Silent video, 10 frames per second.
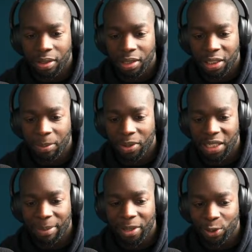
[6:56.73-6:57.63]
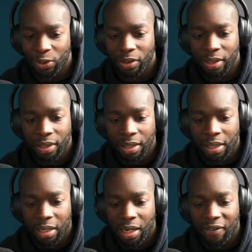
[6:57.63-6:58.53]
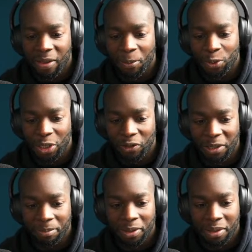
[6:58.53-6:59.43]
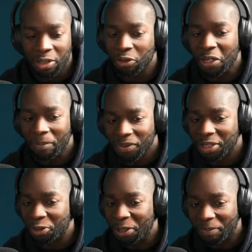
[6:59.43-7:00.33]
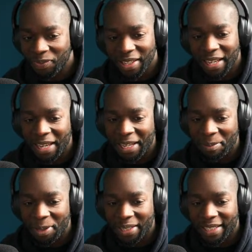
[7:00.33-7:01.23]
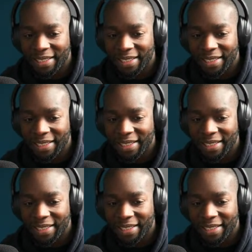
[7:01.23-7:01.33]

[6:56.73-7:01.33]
Somebody's at my door. I'm gonna have to pause the screen. The stream? The stream. Give me a sec.